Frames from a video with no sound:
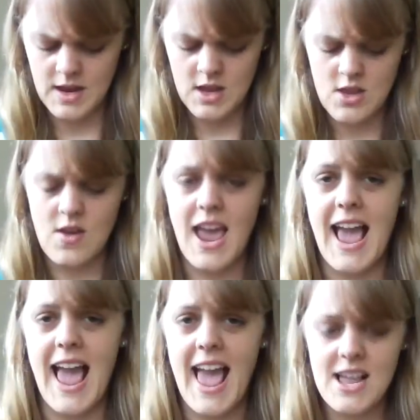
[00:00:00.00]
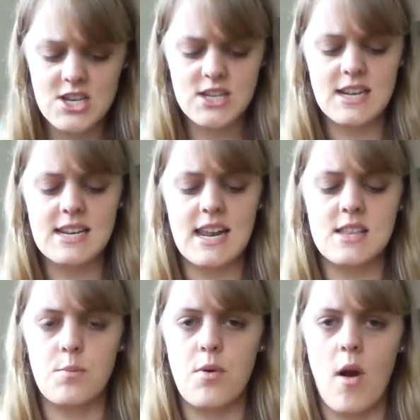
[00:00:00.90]
You actually need
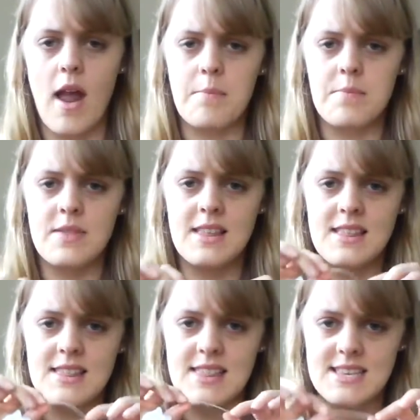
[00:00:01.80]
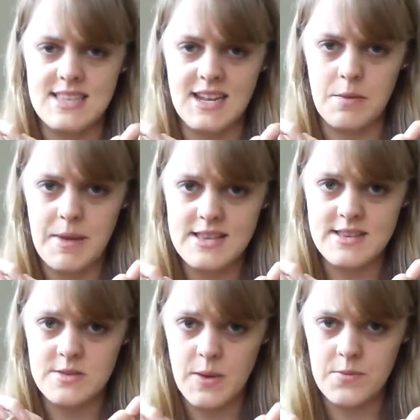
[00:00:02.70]
to prime this little piece
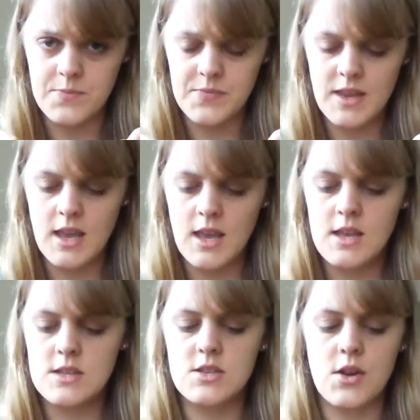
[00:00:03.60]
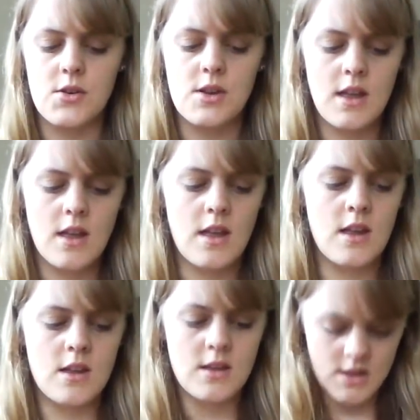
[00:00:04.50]
as well. So
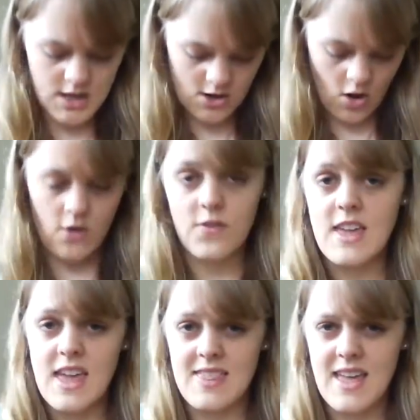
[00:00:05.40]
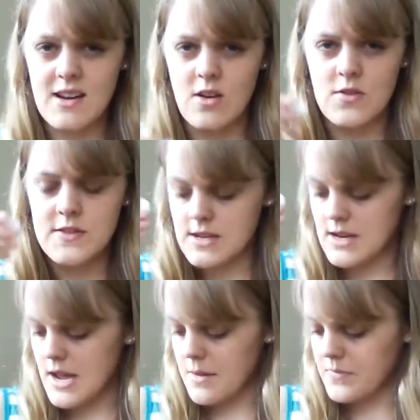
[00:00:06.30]
to not forget that, often
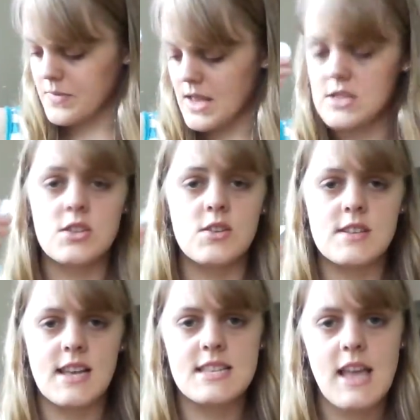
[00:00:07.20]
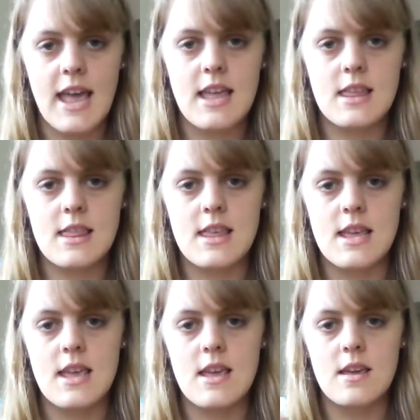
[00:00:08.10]
as soon as I take
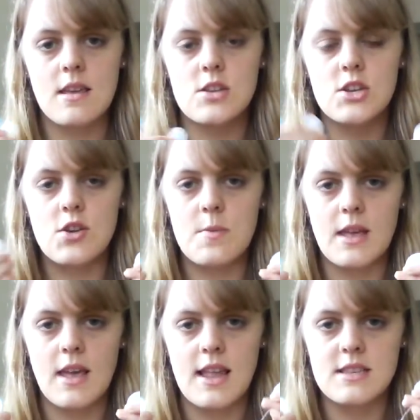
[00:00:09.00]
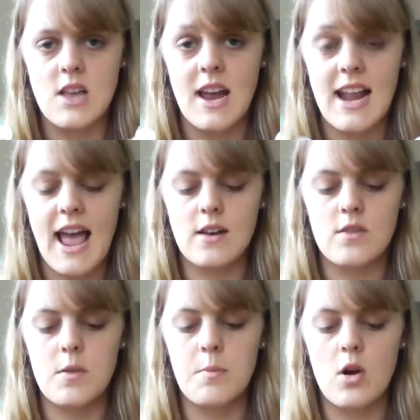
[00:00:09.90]
the tubing and sight out of
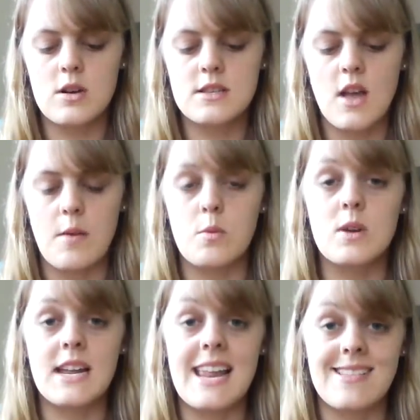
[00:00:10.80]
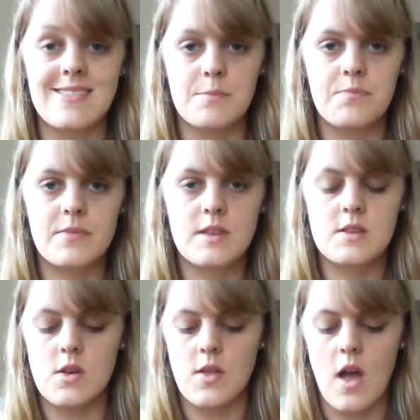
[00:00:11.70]
the box, I will connect them
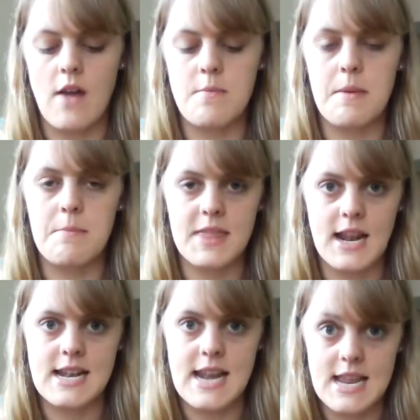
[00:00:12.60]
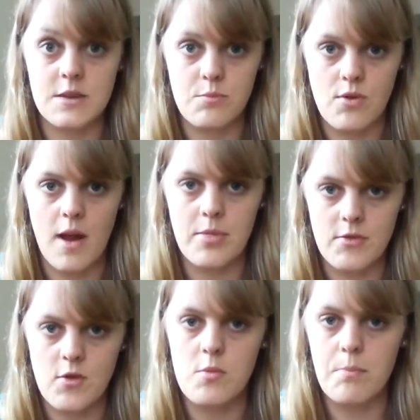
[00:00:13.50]
so that I remember that I need to prime
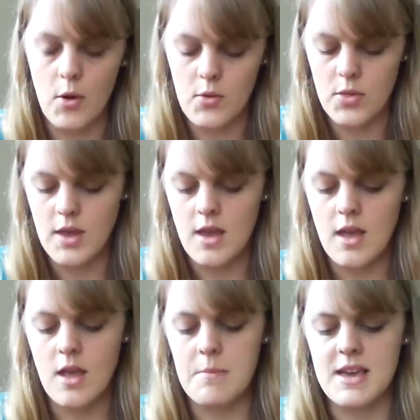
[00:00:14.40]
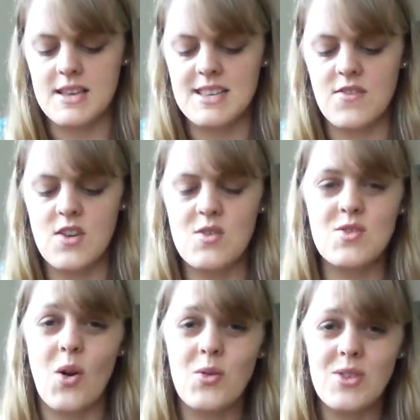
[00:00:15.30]
through both. Because if you
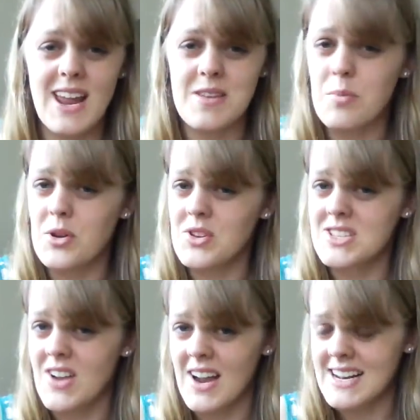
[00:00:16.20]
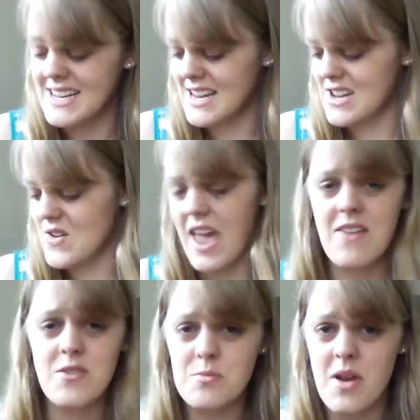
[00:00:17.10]
don't and you put your sight in and you
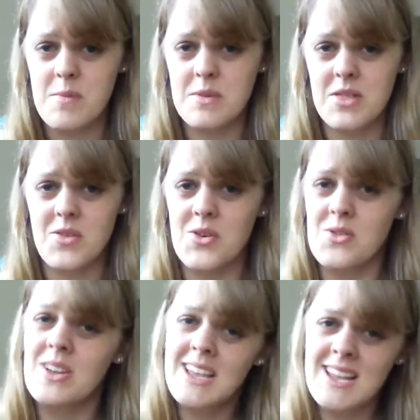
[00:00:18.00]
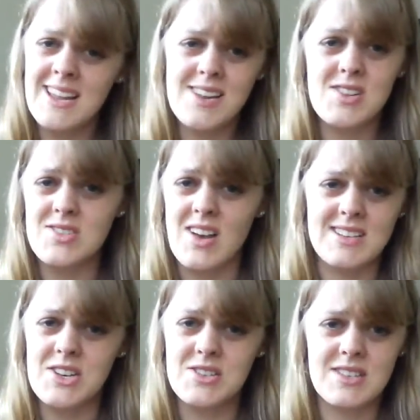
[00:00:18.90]
haven't primed it through, your
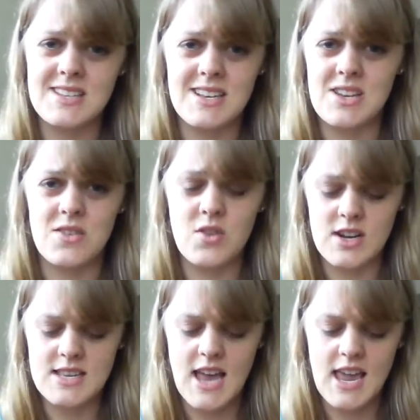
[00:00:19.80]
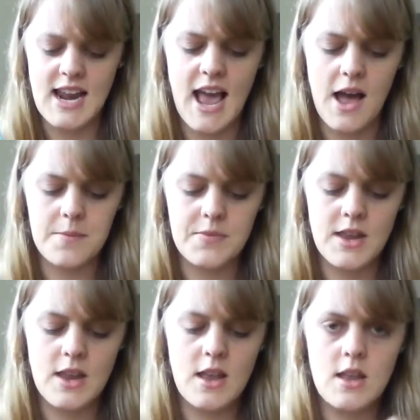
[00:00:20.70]
sight's useless and you've got to take it out.
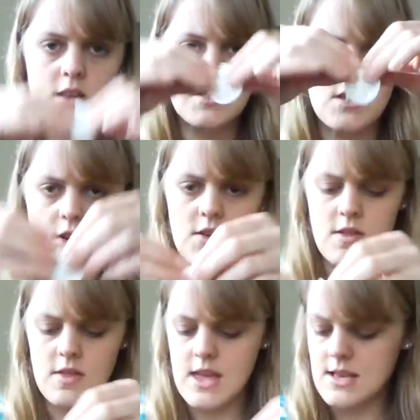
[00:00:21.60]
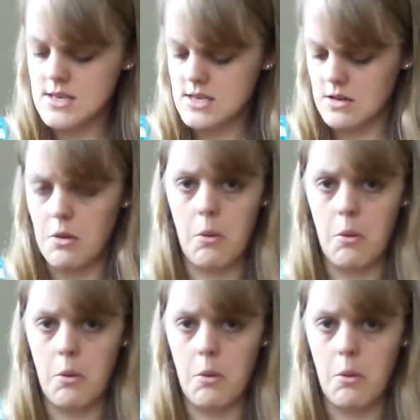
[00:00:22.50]
So these